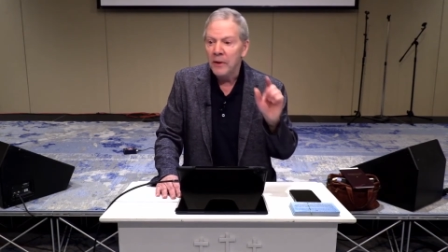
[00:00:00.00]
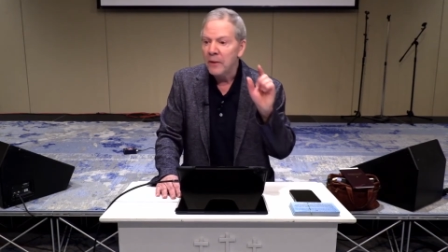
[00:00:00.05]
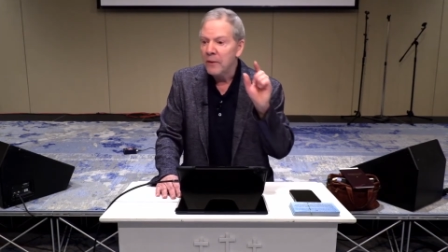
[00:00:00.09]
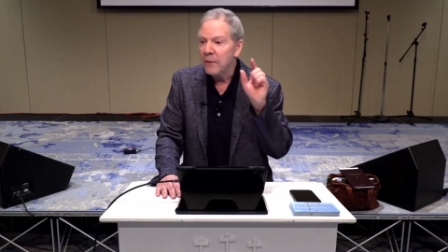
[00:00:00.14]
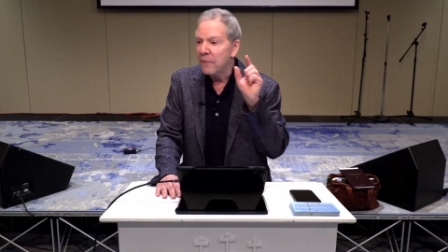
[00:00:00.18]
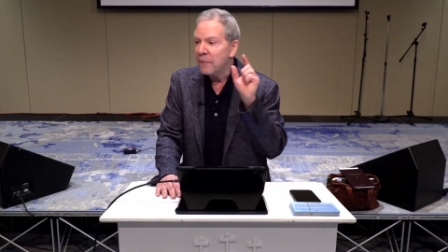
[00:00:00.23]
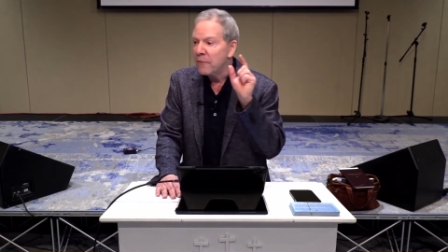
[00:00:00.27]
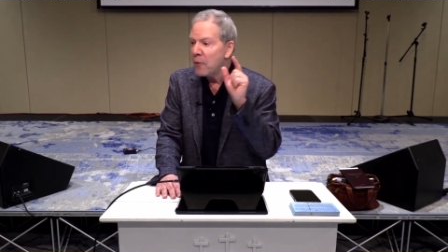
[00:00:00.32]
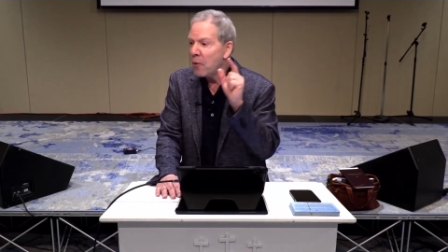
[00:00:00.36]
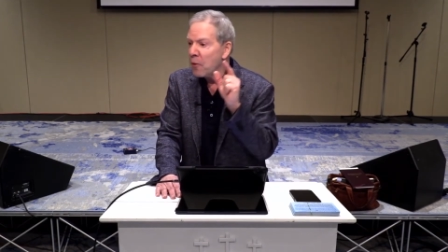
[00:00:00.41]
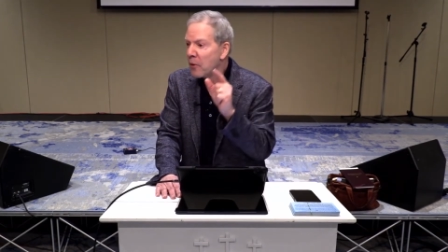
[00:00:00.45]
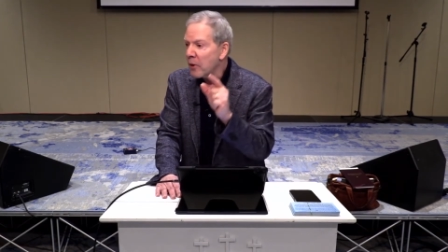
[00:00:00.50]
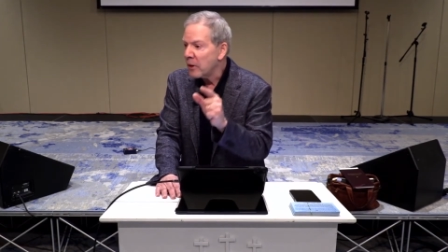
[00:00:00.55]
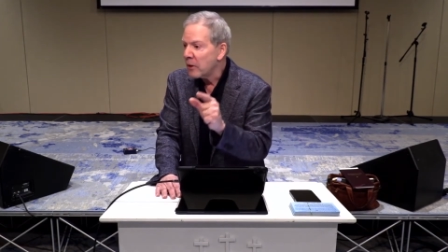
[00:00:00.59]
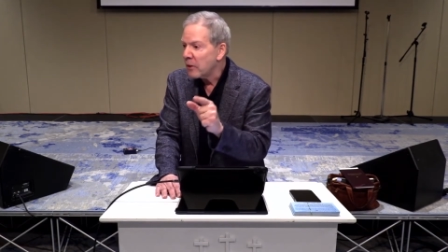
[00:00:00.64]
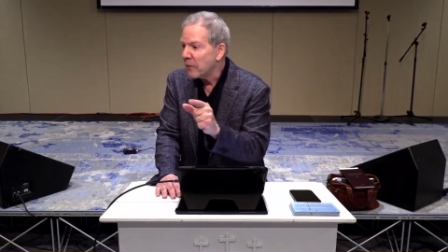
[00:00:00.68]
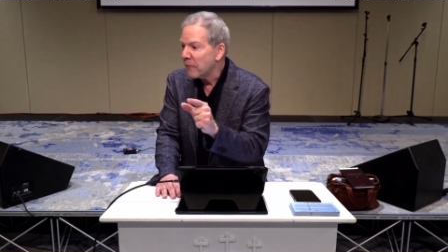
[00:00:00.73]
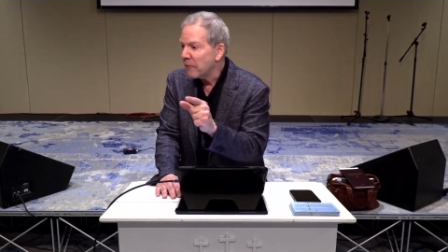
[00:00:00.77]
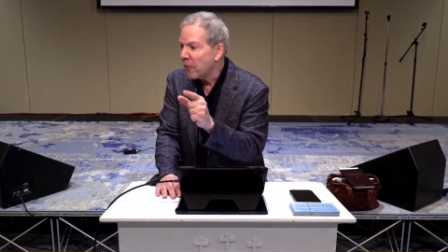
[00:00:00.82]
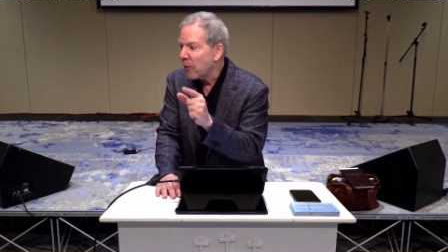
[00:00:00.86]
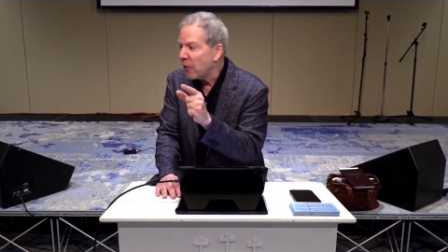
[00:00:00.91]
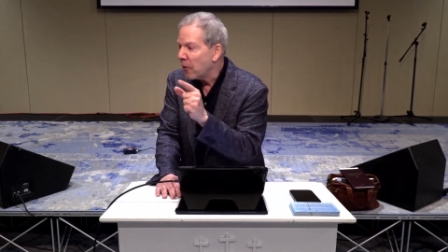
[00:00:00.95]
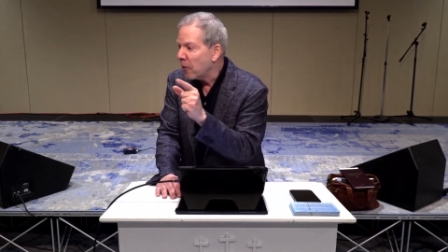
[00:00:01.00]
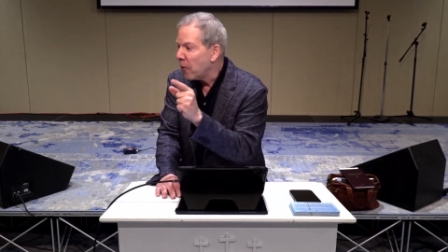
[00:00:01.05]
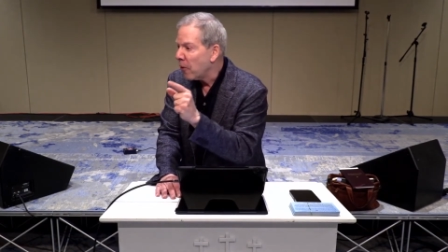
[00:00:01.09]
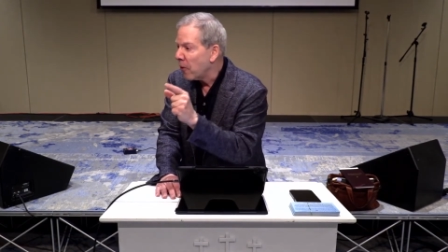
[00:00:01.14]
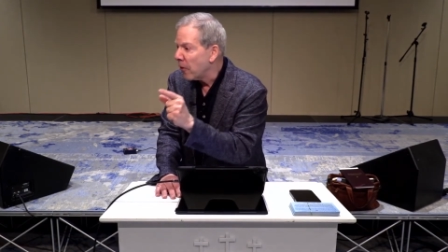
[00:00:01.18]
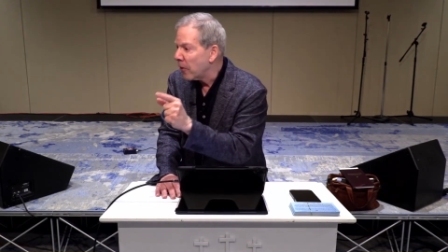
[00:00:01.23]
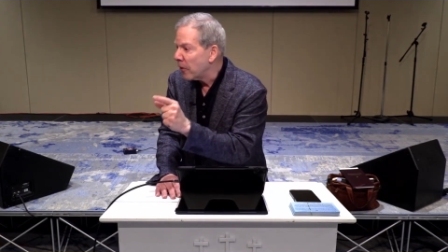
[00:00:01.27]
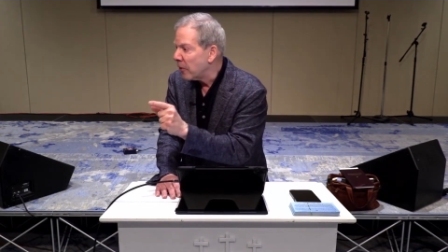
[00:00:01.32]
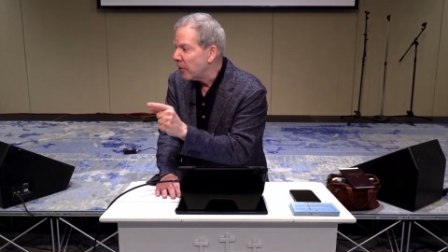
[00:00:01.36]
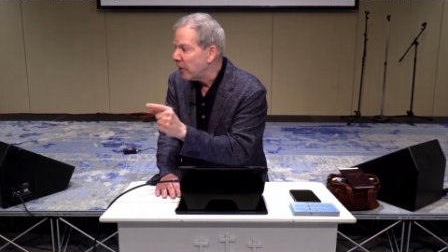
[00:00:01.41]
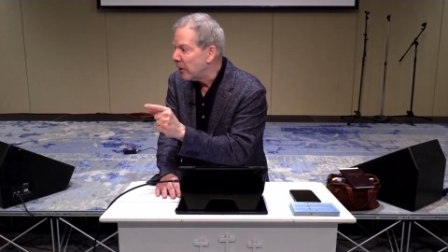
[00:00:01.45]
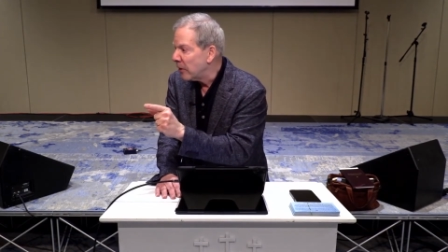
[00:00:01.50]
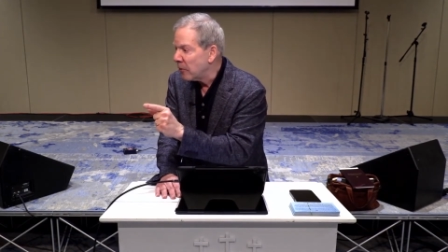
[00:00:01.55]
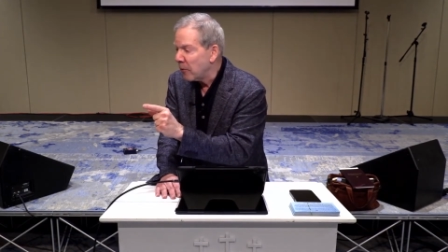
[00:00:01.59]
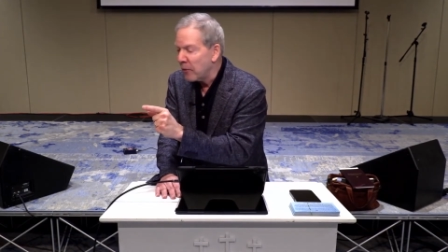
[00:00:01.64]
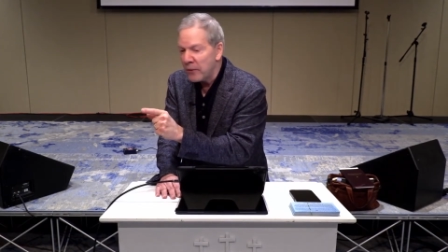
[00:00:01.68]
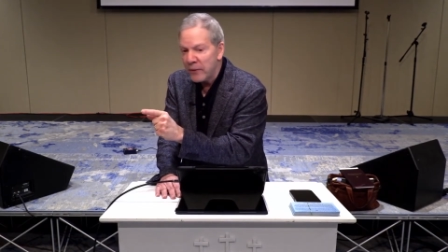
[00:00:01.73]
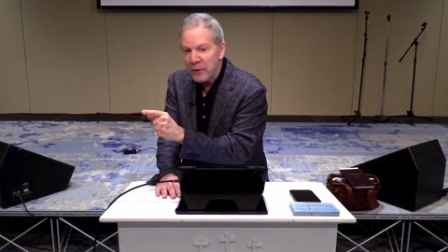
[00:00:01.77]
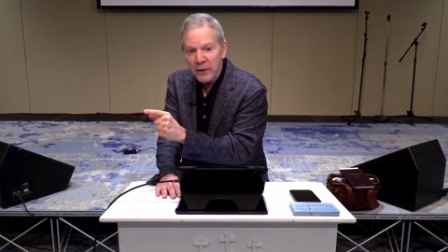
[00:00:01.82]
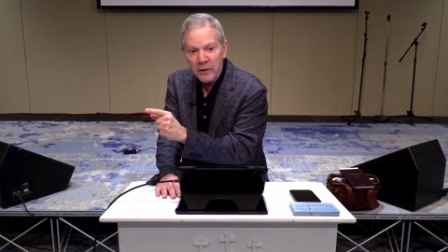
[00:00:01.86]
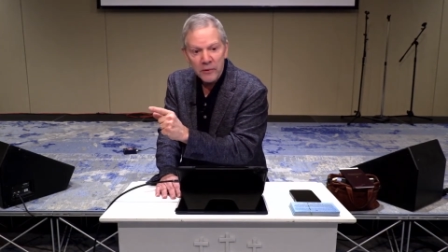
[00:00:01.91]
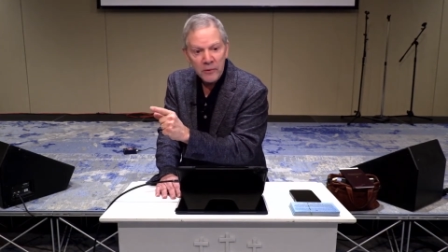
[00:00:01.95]
the focus of our heart is
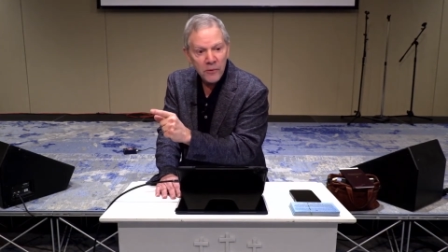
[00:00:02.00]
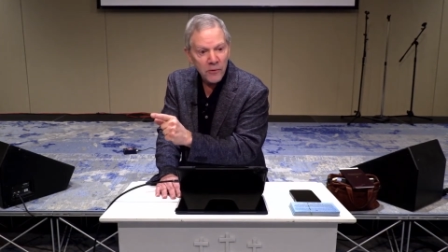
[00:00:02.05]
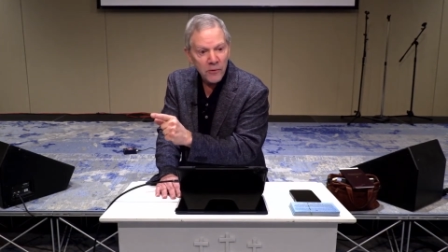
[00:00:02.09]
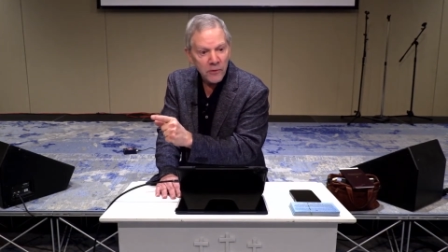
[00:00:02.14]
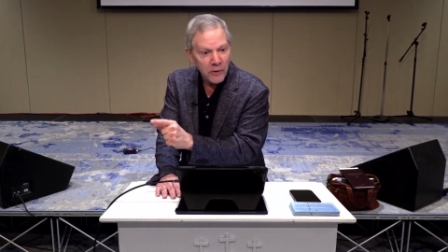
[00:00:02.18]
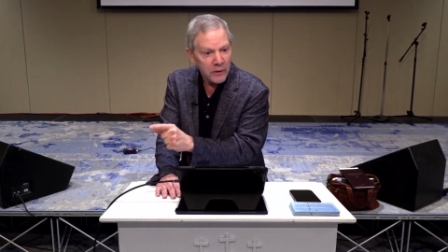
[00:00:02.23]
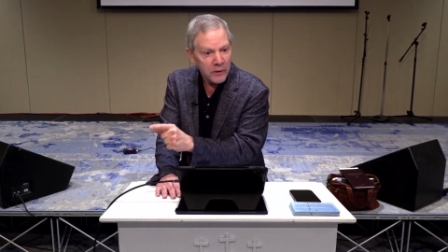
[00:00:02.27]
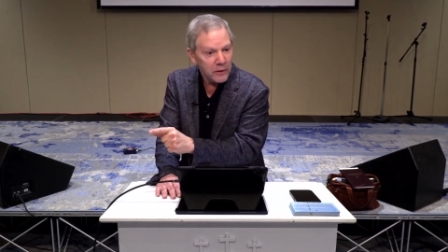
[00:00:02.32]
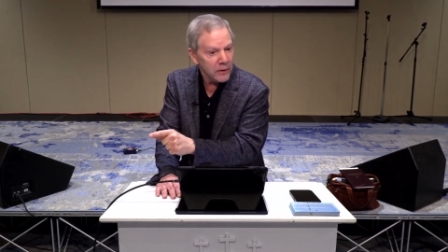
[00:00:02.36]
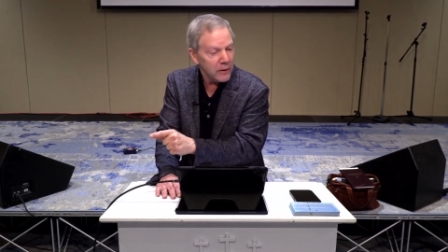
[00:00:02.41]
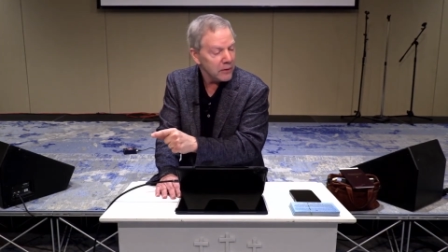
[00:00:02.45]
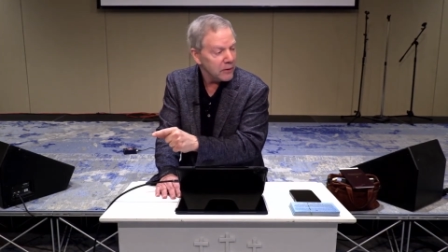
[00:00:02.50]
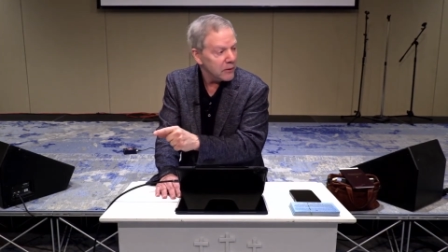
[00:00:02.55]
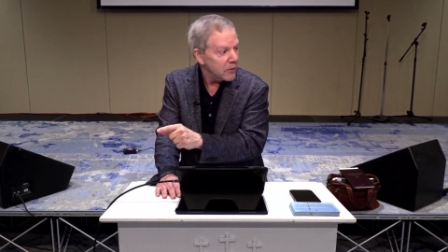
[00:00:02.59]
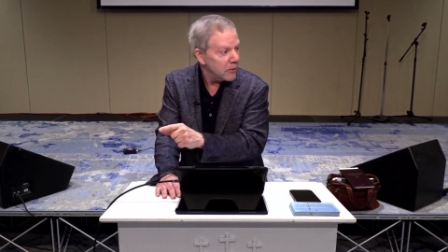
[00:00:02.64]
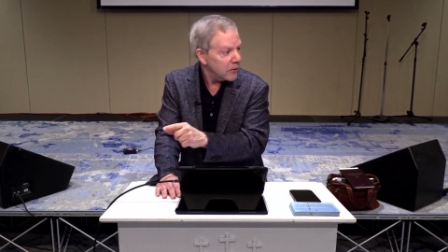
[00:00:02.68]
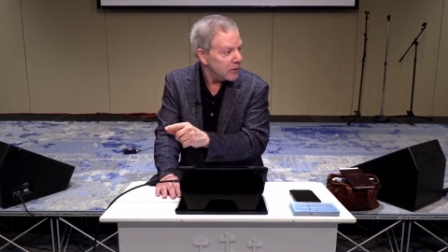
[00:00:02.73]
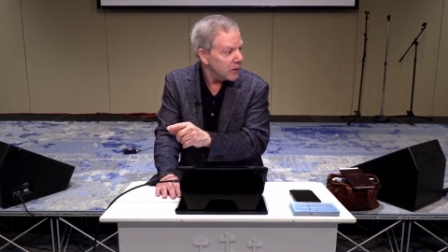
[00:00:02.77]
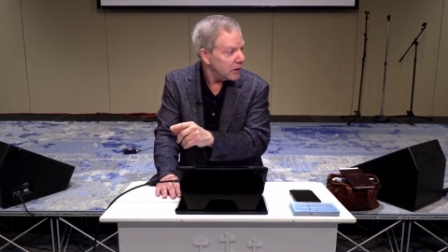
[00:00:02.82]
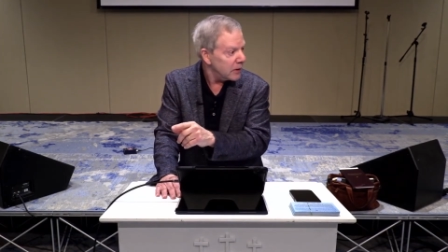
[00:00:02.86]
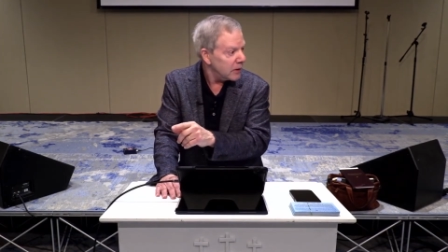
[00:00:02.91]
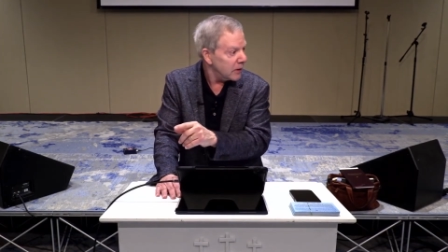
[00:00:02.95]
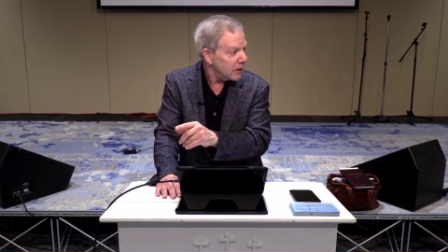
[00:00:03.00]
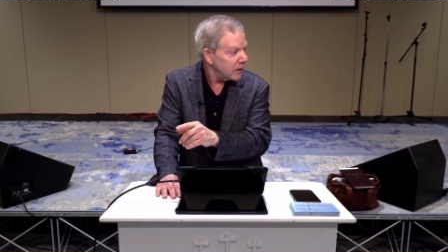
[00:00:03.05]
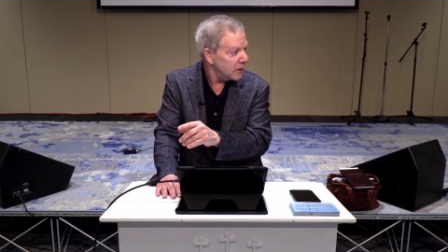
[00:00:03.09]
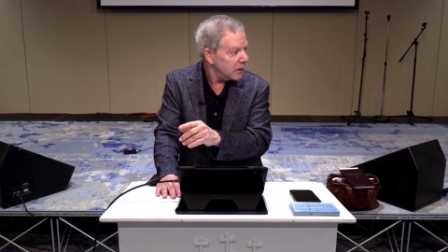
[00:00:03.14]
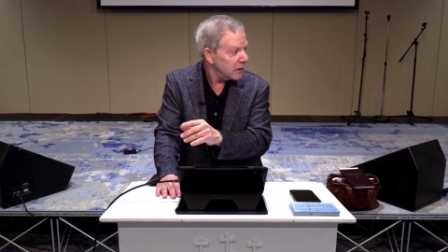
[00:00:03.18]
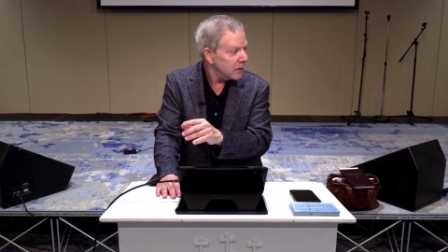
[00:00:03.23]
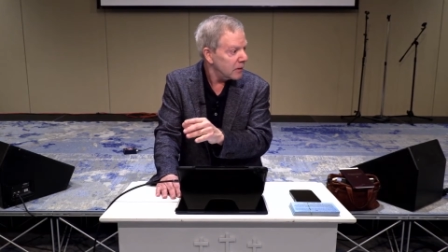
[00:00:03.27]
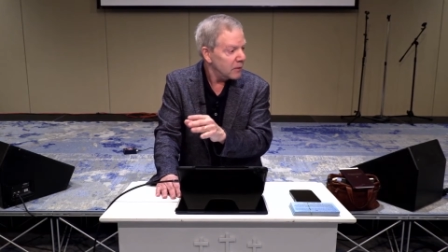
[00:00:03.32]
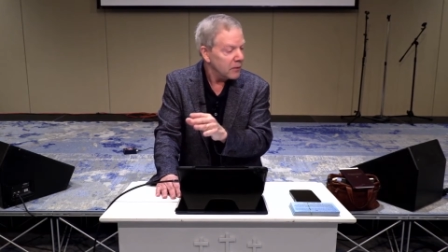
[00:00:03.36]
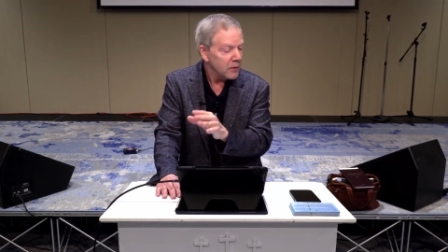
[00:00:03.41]
on the eternities.